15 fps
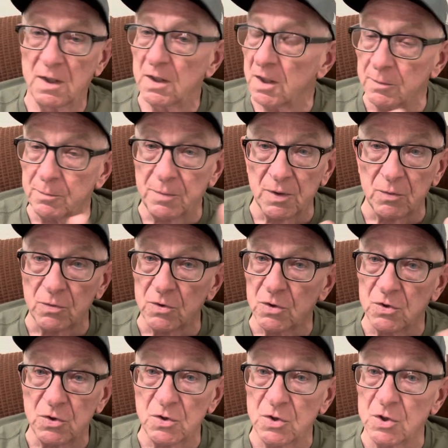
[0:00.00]
He'd been
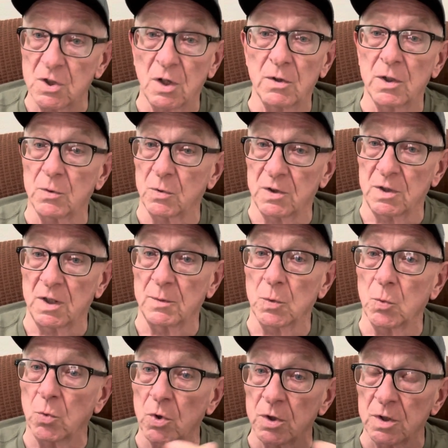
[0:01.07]
sharing with them and
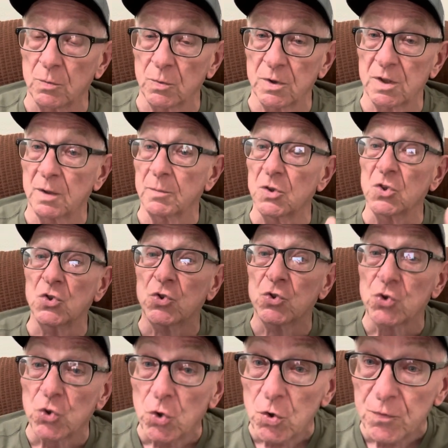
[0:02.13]
working with them and
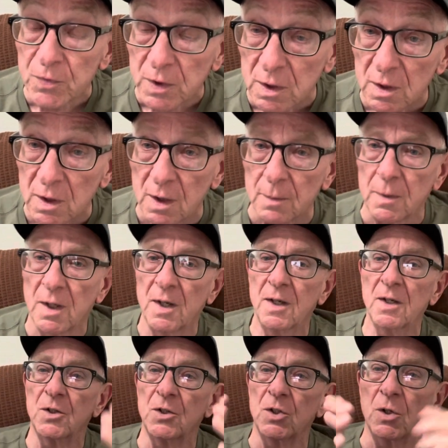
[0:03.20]
serving them.
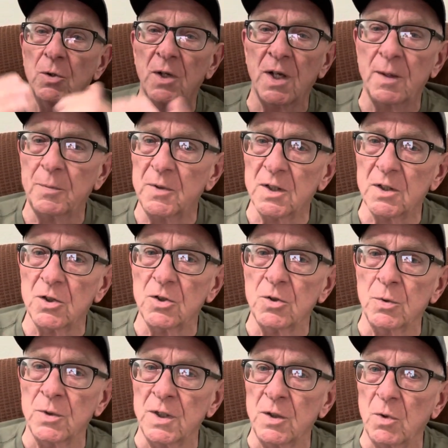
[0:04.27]
You know what happened to that girl
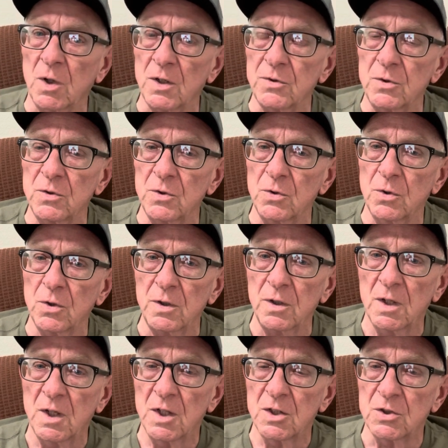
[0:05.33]
when he walked through the door?
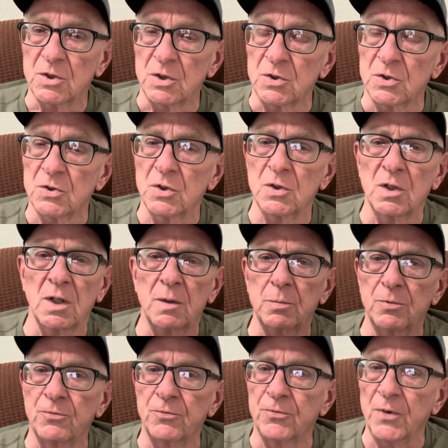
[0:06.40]
She stood up,
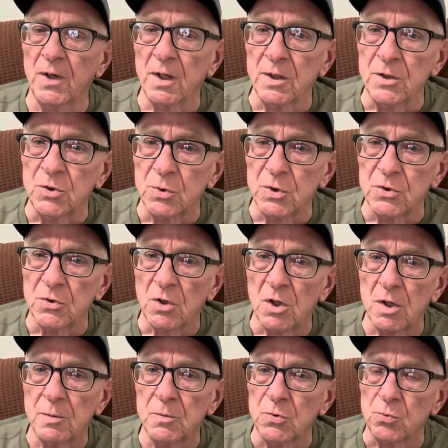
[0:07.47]
fell into his
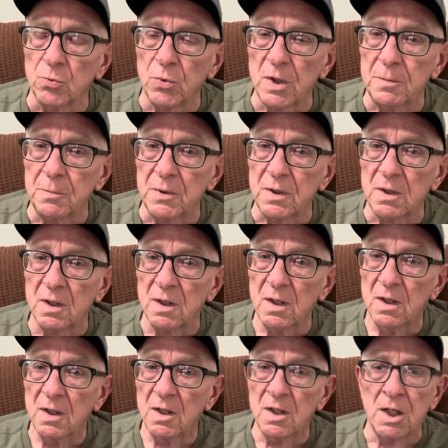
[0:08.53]
arms, weeping.
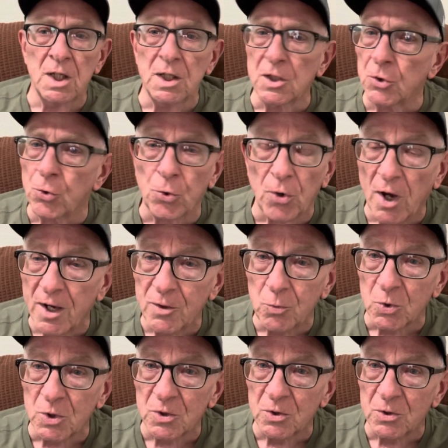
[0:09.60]
He cried
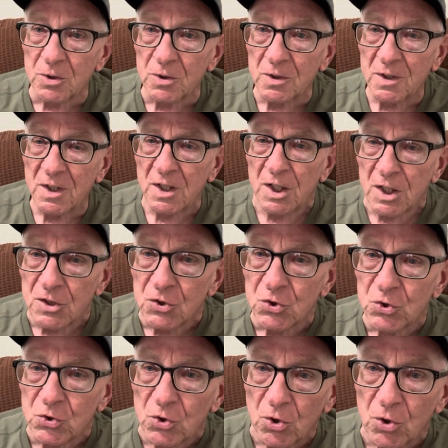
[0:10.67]
with her. He
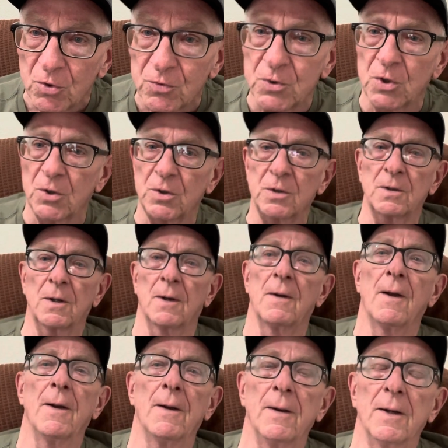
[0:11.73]
served her,
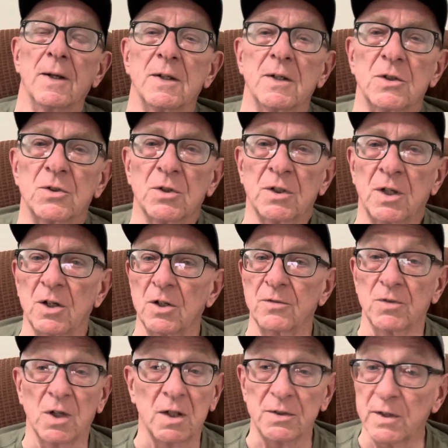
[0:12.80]
and he took care of
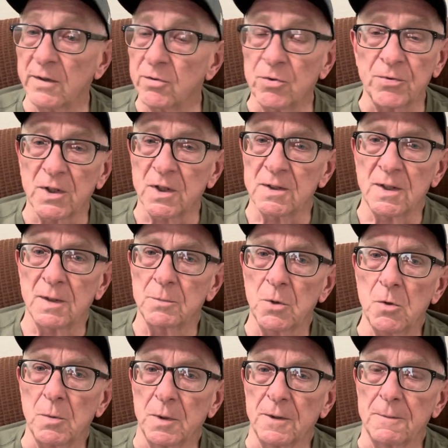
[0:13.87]
her. I'll never forget that
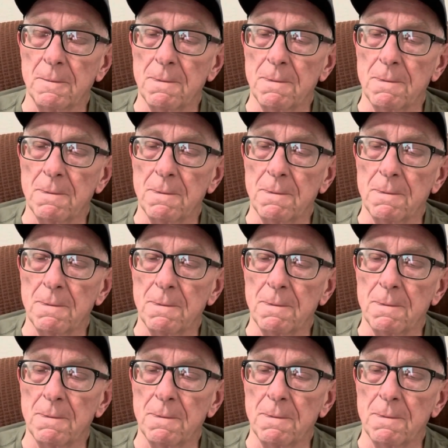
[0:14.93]
moment.